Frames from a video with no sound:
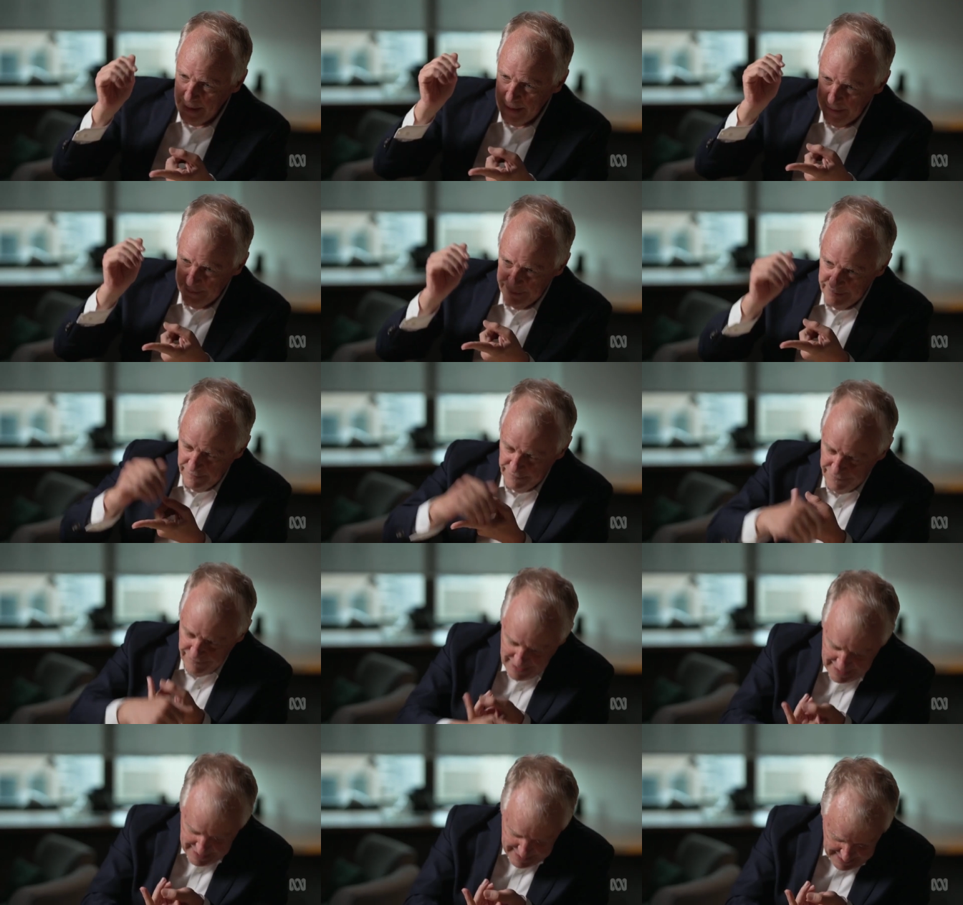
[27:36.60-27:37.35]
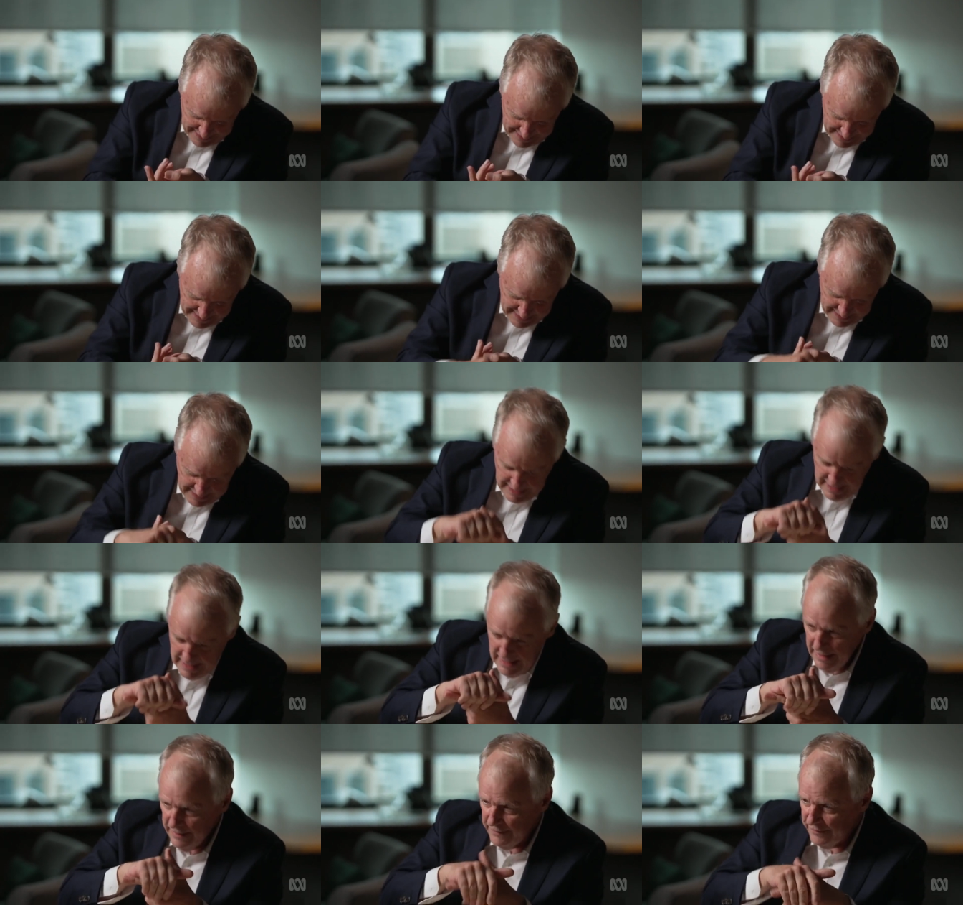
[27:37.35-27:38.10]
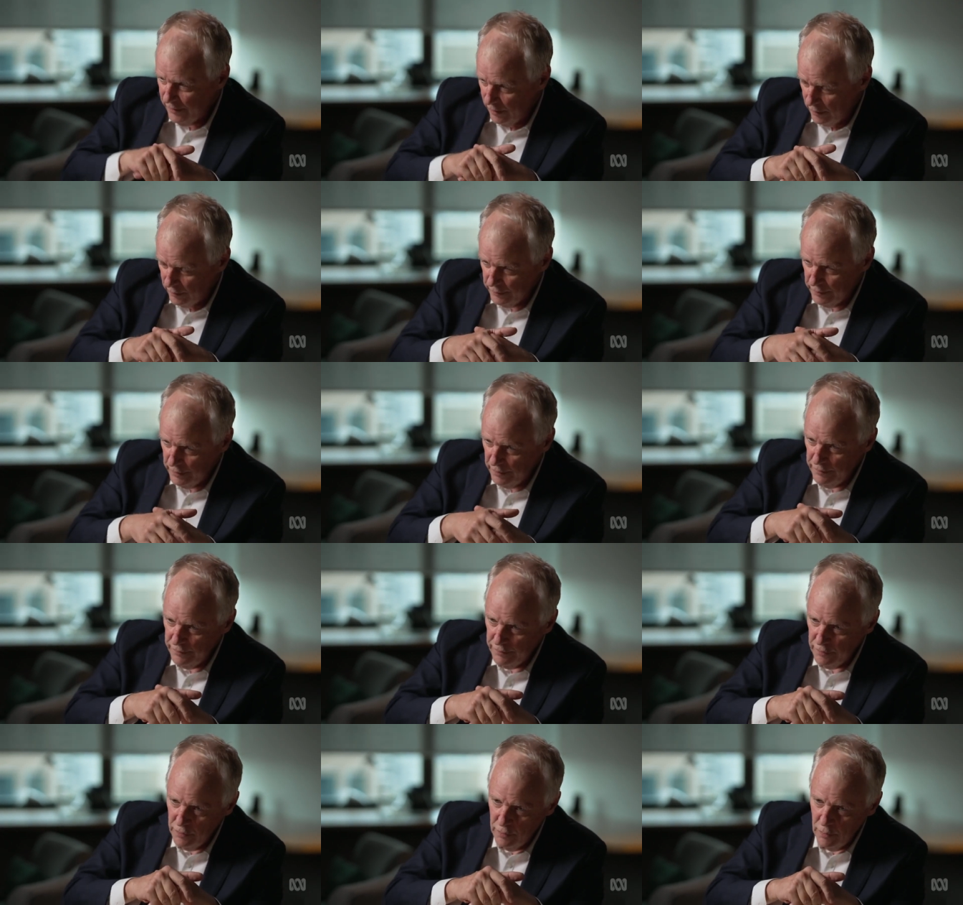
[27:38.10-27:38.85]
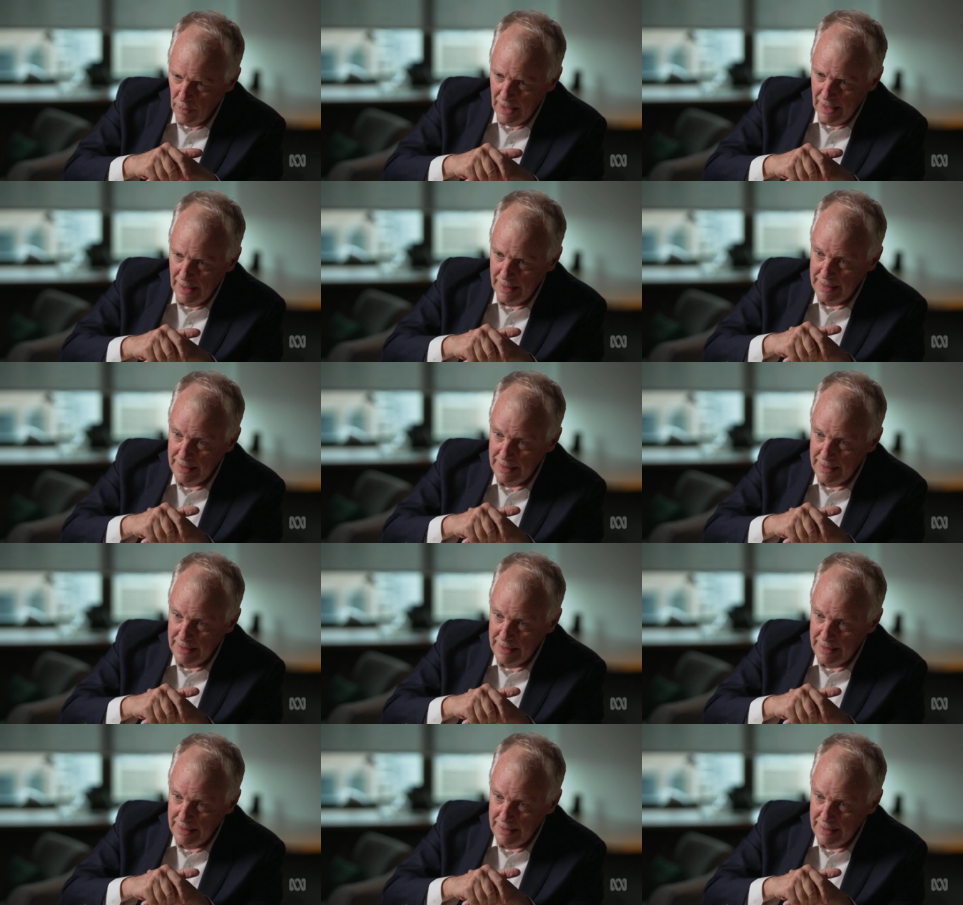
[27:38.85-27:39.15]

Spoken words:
He's defending soldiers who are